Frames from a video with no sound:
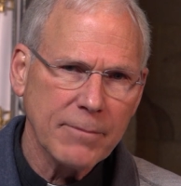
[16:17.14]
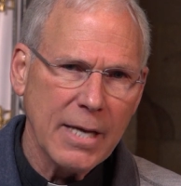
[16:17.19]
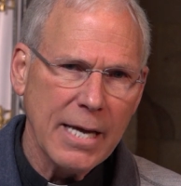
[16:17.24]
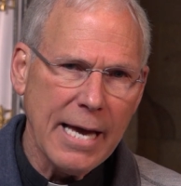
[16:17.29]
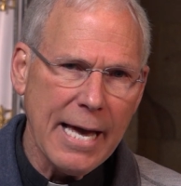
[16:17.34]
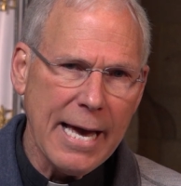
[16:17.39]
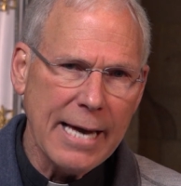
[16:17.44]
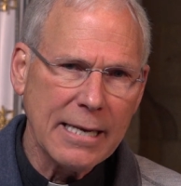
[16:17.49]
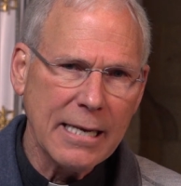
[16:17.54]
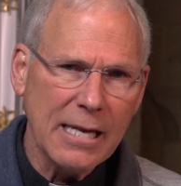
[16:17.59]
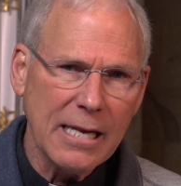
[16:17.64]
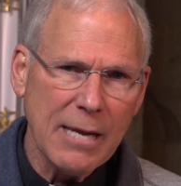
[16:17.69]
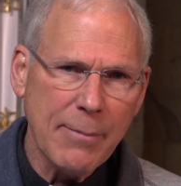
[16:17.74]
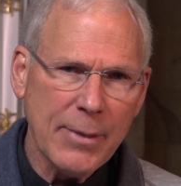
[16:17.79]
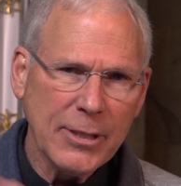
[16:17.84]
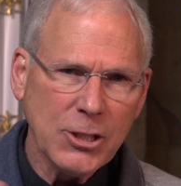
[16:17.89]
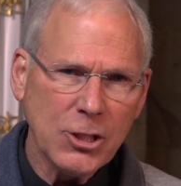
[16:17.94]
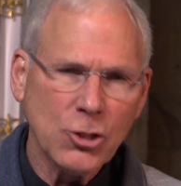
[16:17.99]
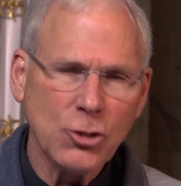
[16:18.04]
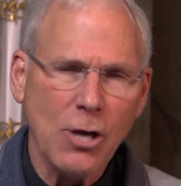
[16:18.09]
And let
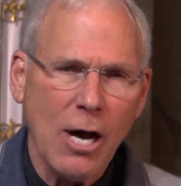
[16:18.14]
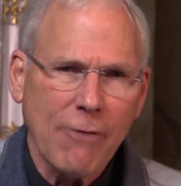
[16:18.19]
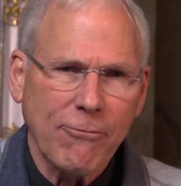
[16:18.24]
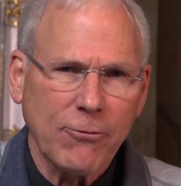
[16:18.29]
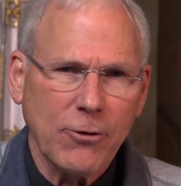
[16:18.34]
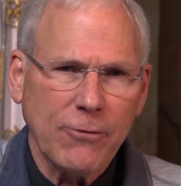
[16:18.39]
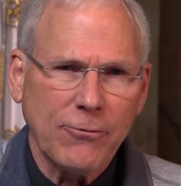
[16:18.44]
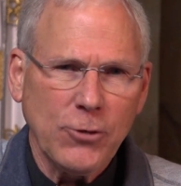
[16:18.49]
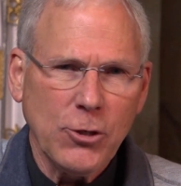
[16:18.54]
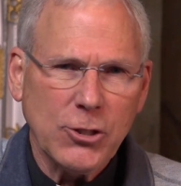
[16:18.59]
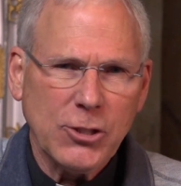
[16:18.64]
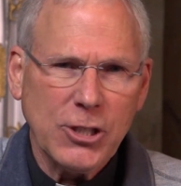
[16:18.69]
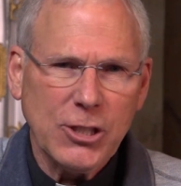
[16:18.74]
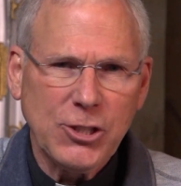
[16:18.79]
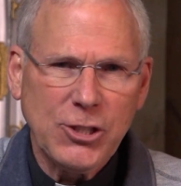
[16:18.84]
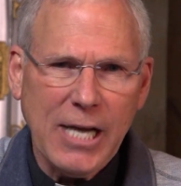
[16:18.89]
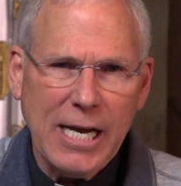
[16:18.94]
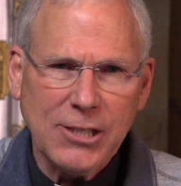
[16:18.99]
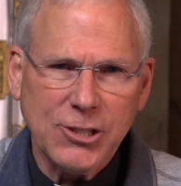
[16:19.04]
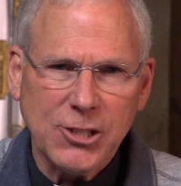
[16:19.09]
me just offer a few
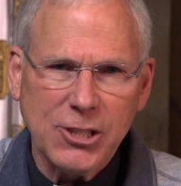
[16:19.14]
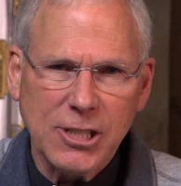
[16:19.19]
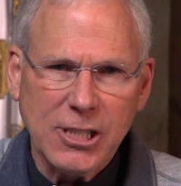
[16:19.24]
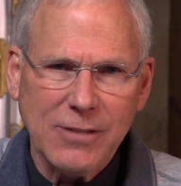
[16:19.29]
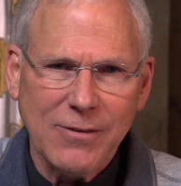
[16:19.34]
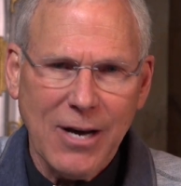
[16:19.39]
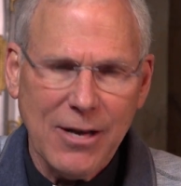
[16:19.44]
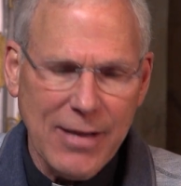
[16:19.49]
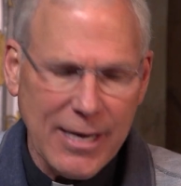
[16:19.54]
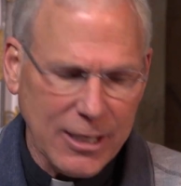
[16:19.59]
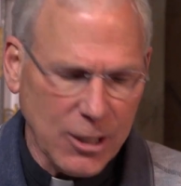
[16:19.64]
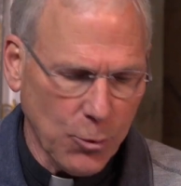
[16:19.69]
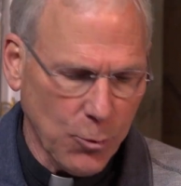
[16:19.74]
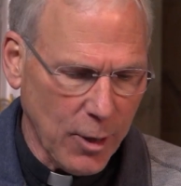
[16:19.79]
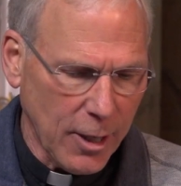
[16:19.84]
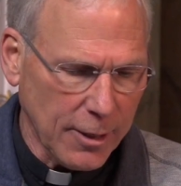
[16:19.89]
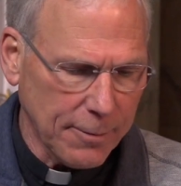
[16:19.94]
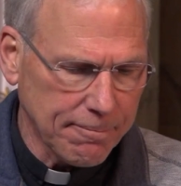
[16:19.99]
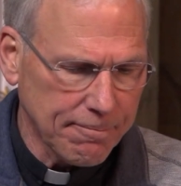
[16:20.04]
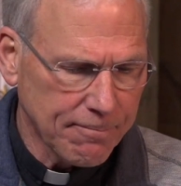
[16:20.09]
suggestions of how that can work.